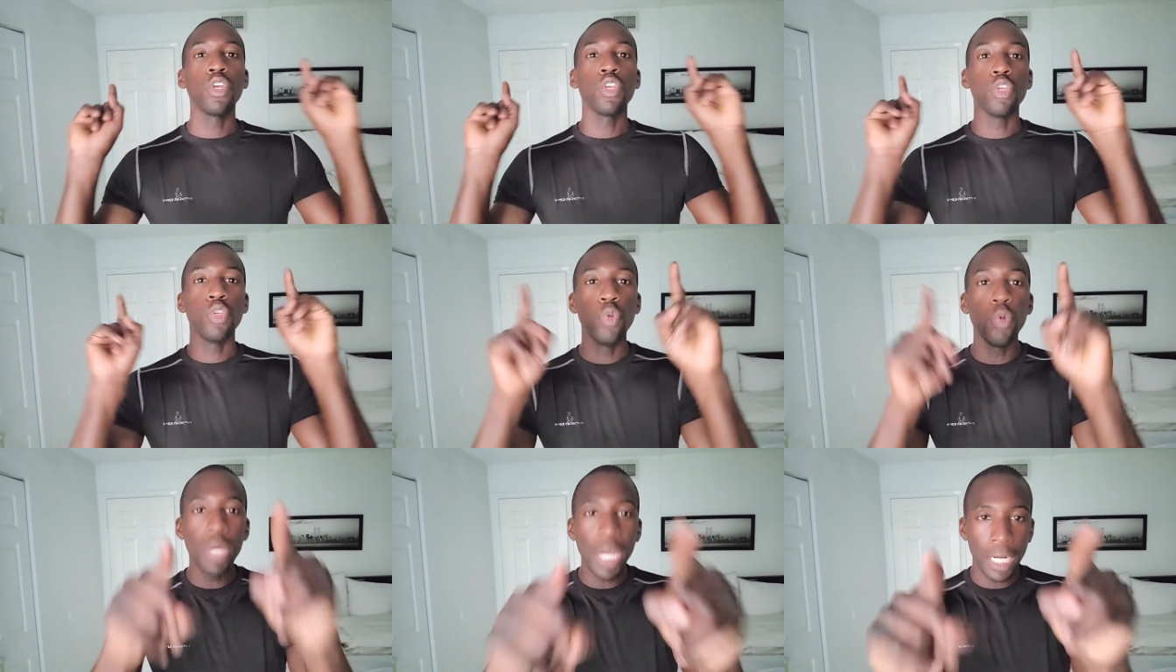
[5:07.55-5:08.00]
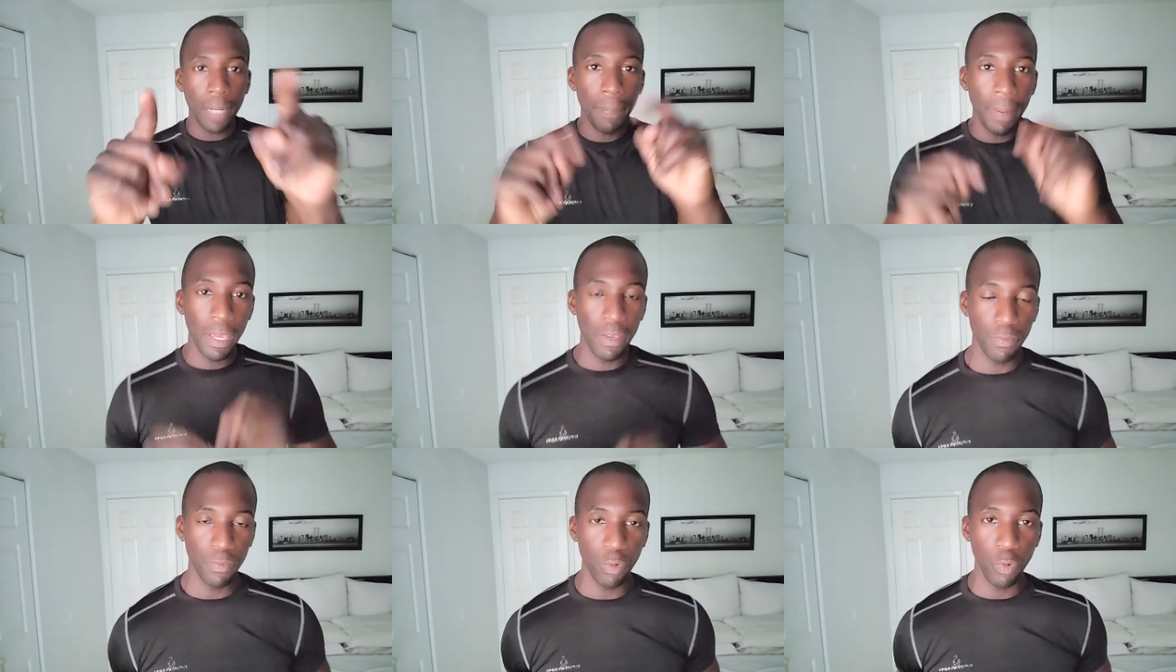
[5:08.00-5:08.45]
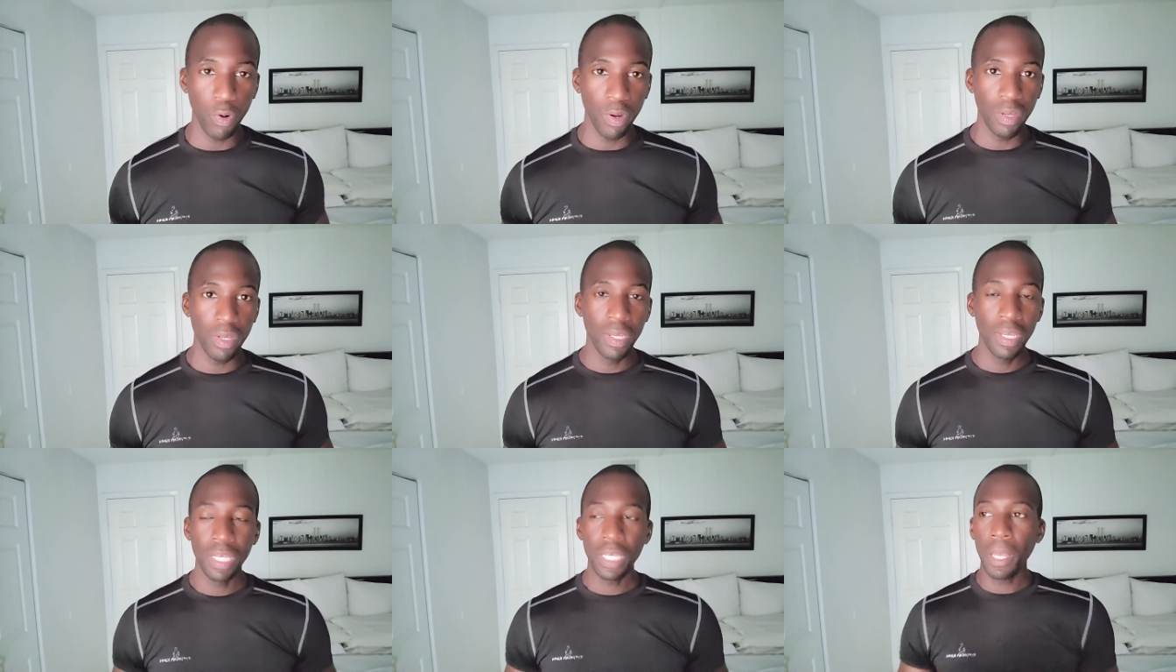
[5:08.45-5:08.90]
you got to pay for it
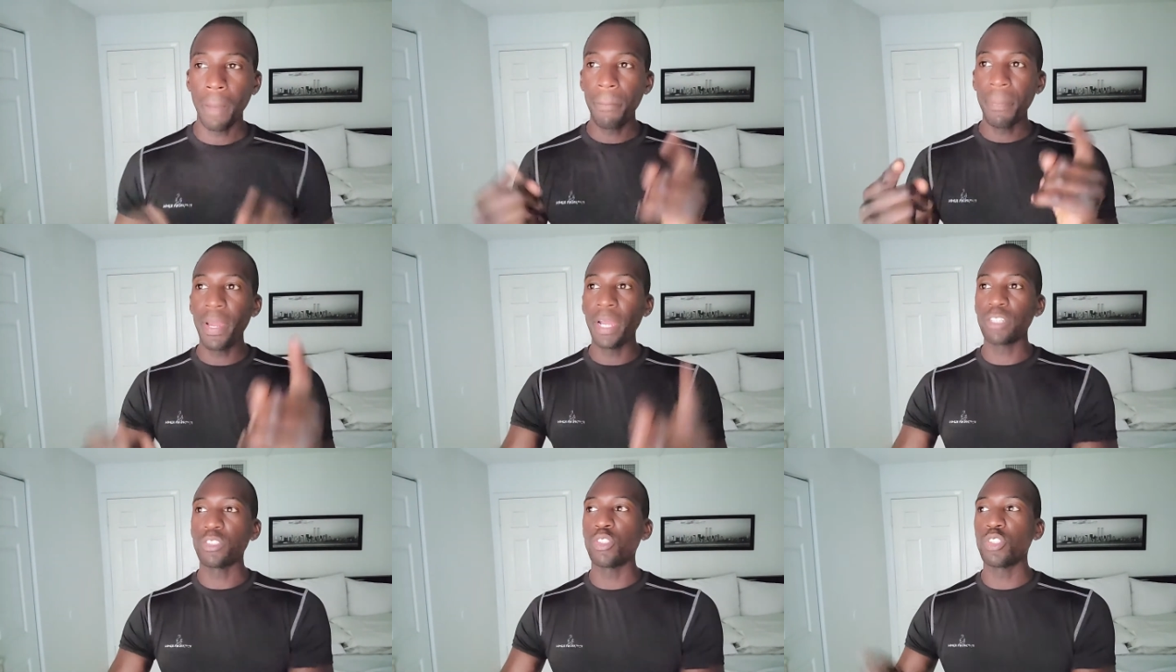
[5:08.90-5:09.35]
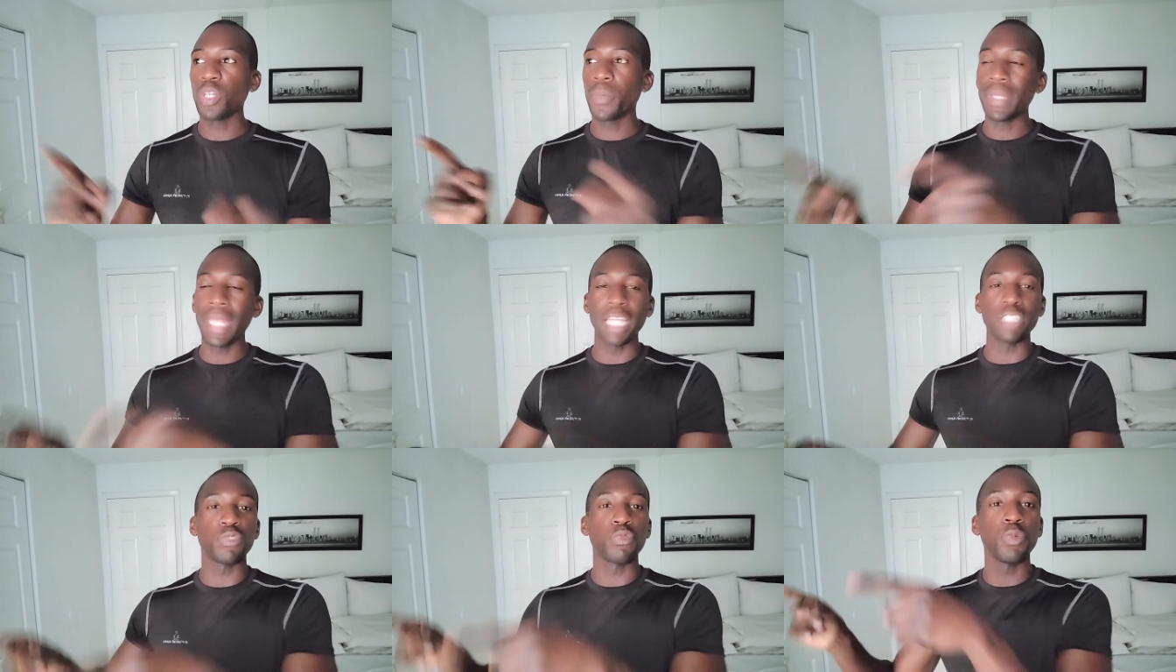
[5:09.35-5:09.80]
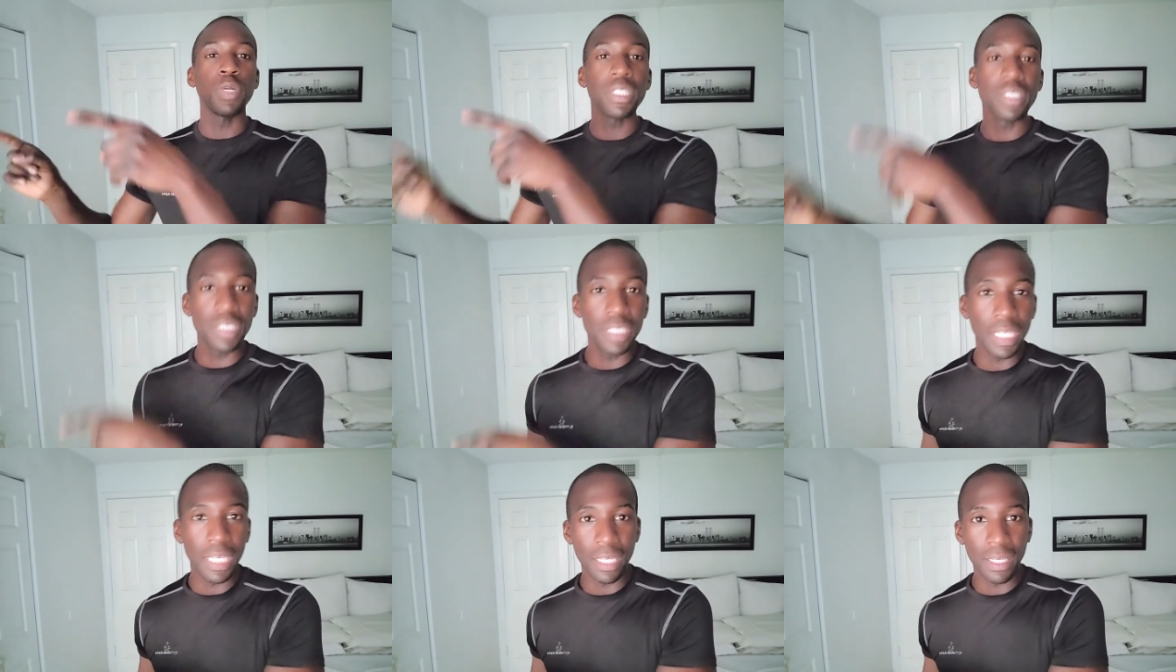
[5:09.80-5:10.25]
compared to someone that's
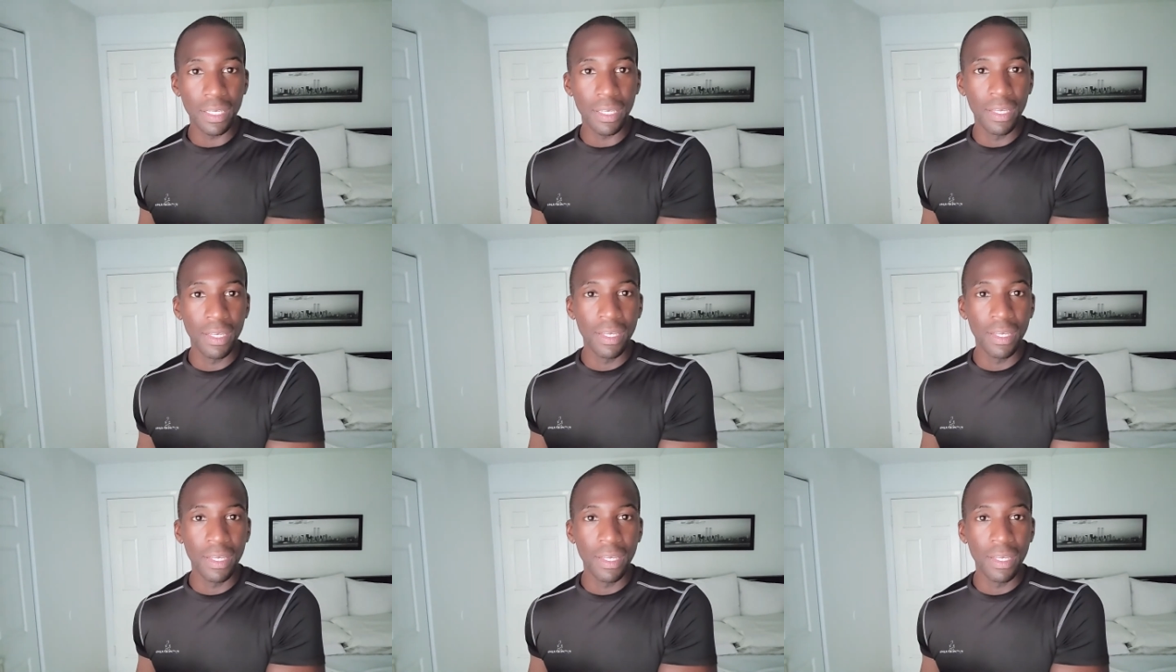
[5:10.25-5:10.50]
renting.